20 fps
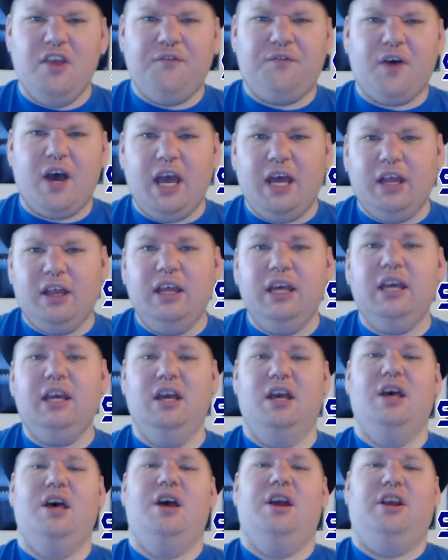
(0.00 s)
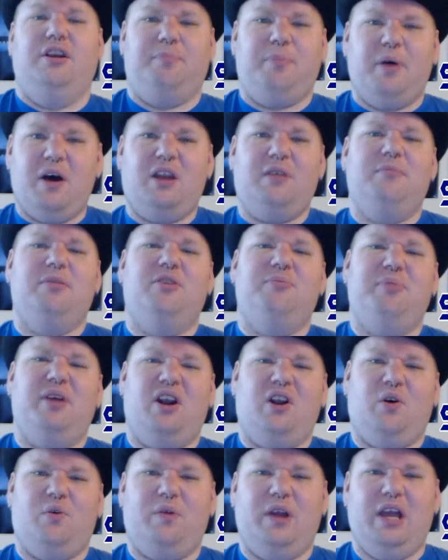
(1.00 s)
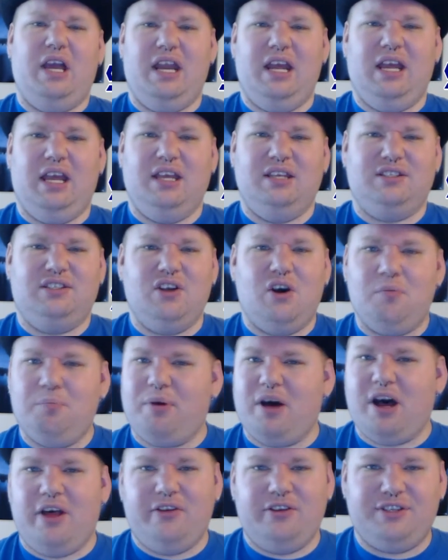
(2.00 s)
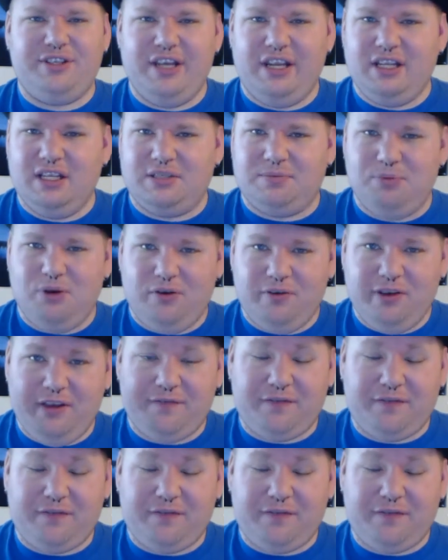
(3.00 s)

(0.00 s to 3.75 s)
And finally, your bottom of the barrel rating is don't bother seeing this movie.